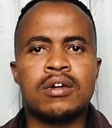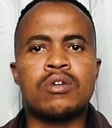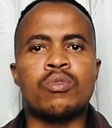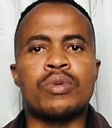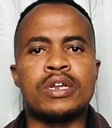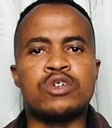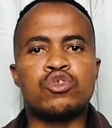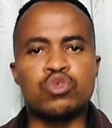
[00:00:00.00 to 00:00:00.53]

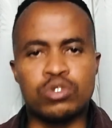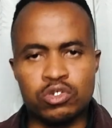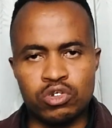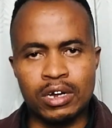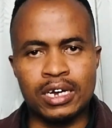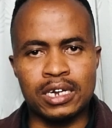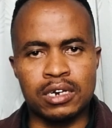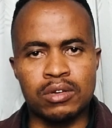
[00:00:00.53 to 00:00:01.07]
we need to
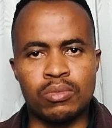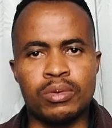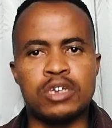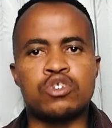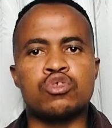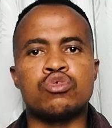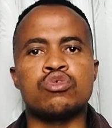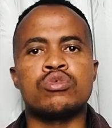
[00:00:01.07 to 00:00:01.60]
struggle. We need
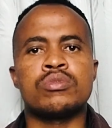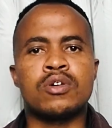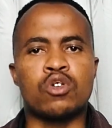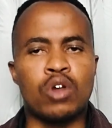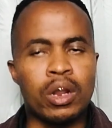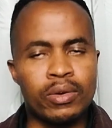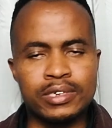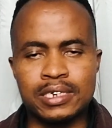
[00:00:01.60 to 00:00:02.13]
to
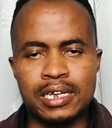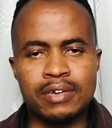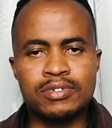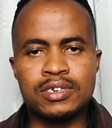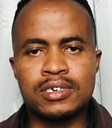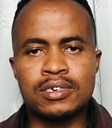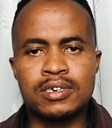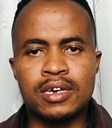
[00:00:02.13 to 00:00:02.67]
roll our
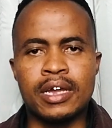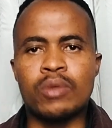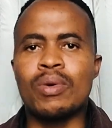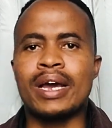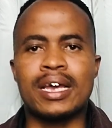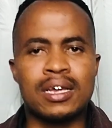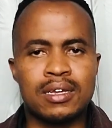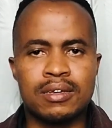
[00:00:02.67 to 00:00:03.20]
sleeves and
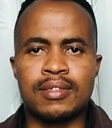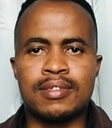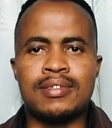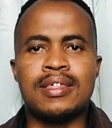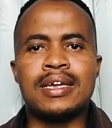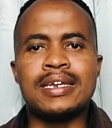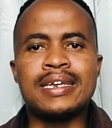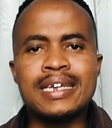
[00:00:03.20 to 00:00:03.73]
work.
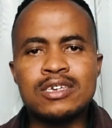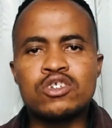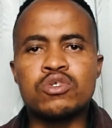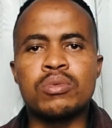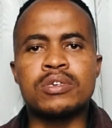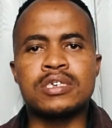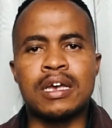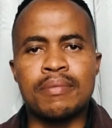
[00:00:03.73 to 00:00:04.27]
There needs to
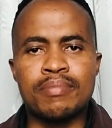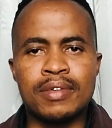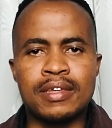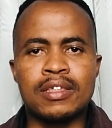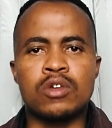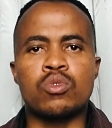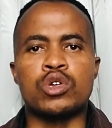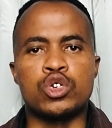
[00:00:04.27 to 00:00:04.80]
be something
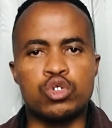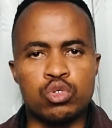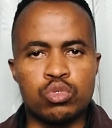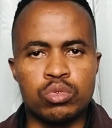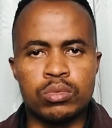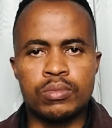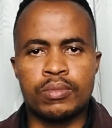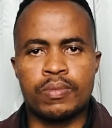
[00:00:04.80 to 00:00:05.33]
that we do.
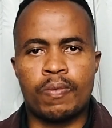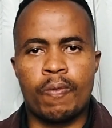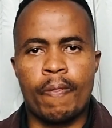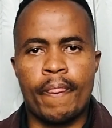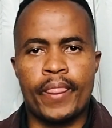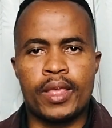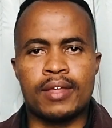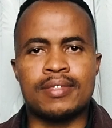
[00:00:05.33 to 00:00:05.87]

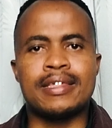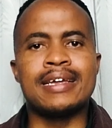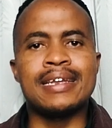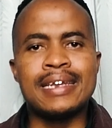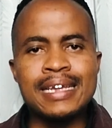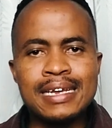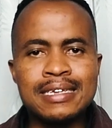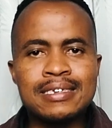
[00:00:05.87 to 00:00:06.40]
There
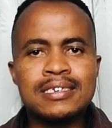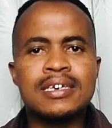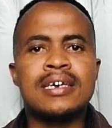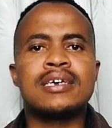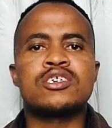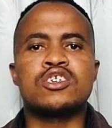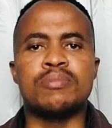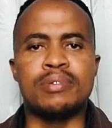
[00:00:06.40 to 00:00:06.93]
needs
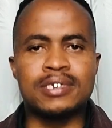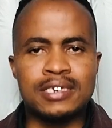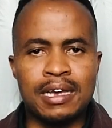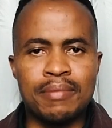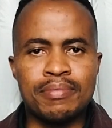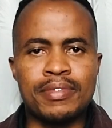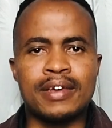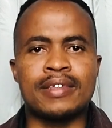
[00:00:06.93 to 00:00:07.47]
to be
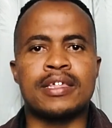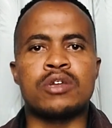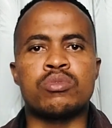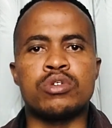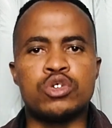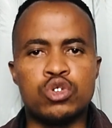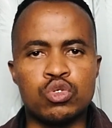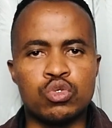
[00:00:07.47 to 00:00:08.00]
something that we
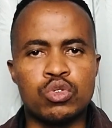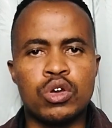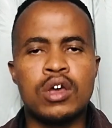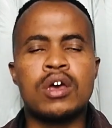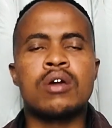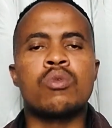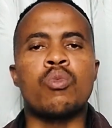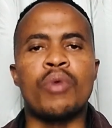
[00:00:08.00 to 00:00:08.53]
do.
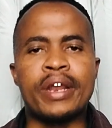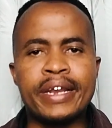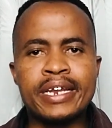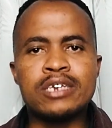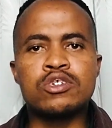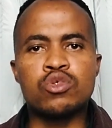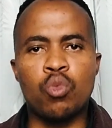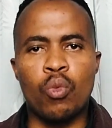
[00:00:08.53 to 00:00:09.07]
We
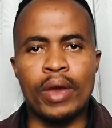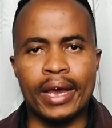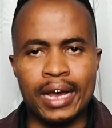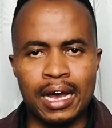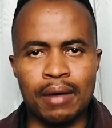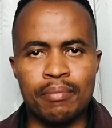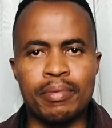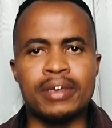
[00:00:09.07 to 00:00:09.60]
need to wake
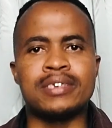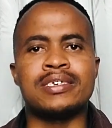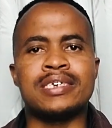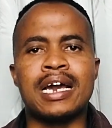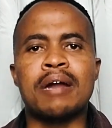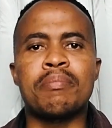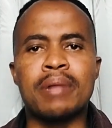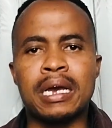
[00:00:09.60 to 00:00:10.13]
up as
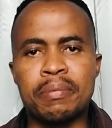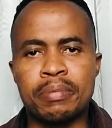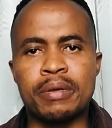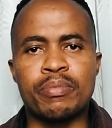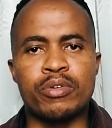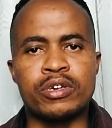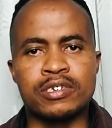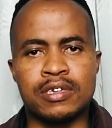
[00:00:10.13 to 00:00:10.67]
young black
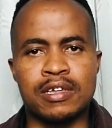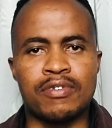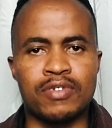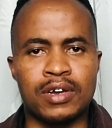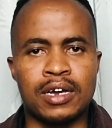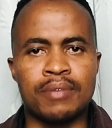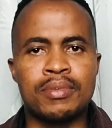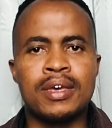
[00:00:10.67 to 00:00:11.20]
people in South
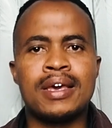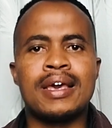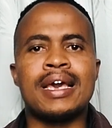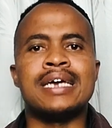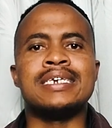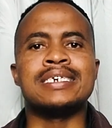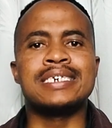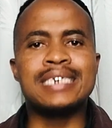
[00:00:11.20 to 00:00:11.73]
Africa
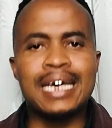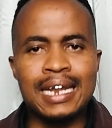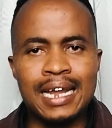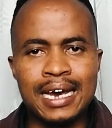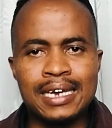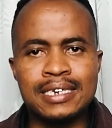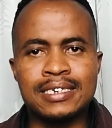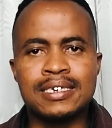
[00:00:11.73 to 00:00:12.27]
and
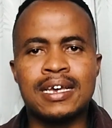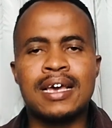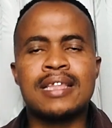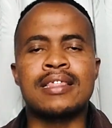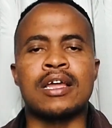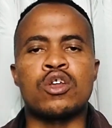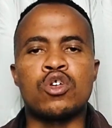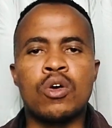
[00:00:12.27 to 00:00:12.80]
realize
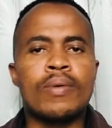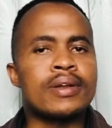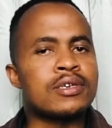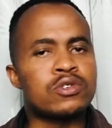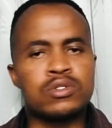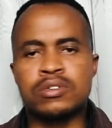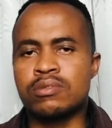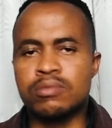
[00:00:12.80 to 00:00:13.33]
that no one is
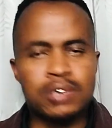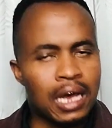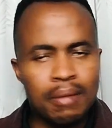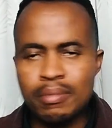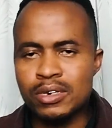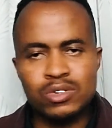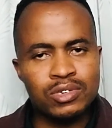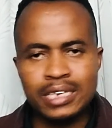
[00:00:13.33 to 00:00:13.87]

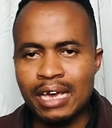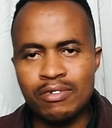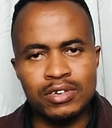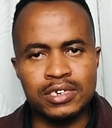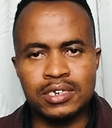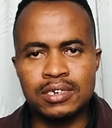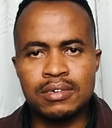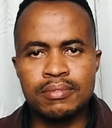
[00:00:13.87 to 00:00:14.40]
coming to save
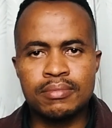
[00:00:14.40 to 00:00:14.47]
us.